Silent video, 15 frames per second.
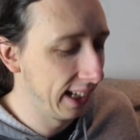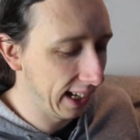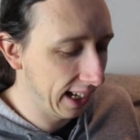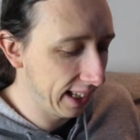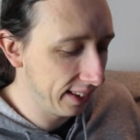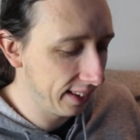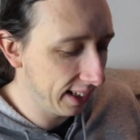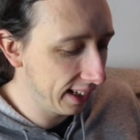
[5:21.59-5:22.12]

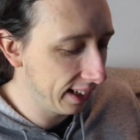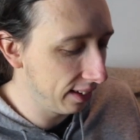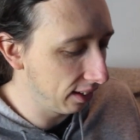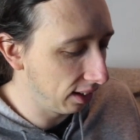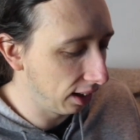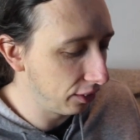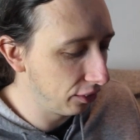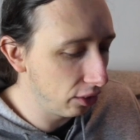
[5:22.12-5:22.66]
and then
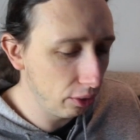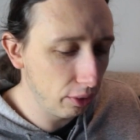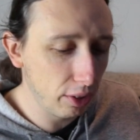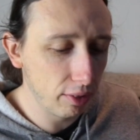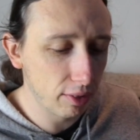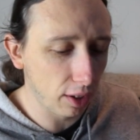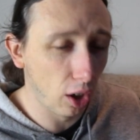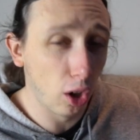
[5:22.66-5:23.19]
I do
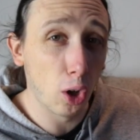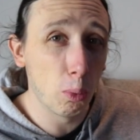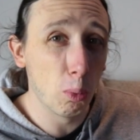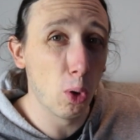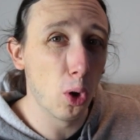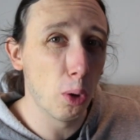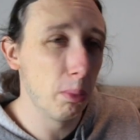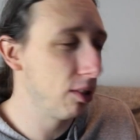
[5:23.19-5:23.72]
use arm
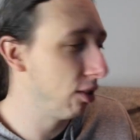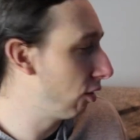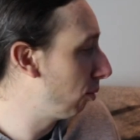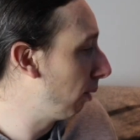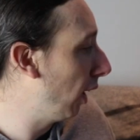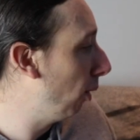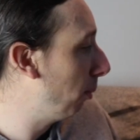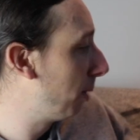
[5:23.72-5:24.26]
warmers as
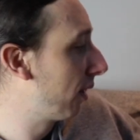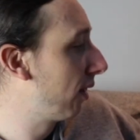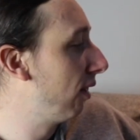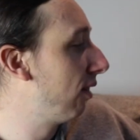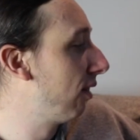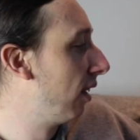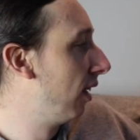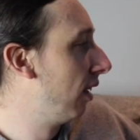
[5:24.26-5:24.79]
well,
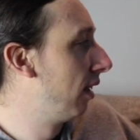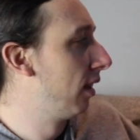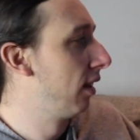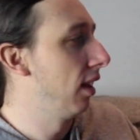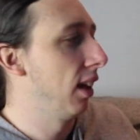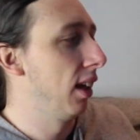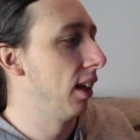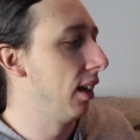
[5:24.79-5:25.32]
because
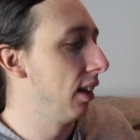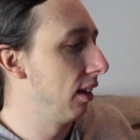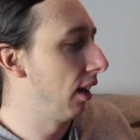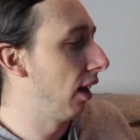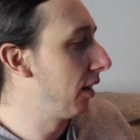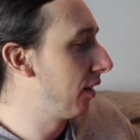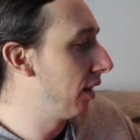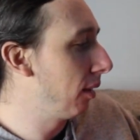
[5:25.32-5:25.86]

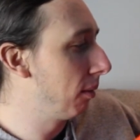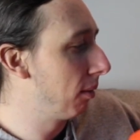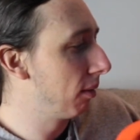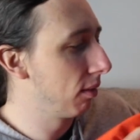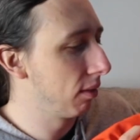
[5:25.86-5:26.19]
I think